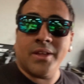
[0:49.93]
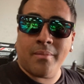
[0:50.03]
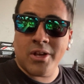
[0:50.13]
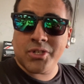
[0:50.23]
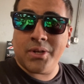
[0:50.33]
I'm
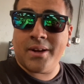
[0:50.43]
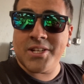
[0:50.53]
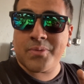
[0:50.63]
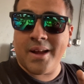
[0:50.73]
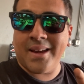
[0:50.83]
going to show you
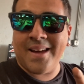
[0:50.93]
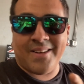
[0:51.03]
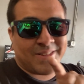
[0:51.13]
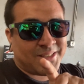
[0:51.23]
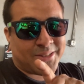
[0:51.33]
guys right now.
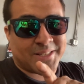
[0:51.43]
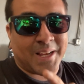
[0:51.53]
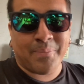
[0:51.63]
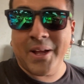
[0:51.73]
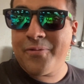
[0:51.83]
It's a little
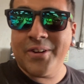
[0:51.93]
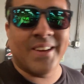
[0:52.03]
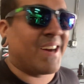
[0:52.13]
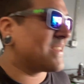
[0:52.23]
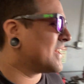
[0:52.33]
sneak peek for you
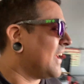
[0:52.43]
guys.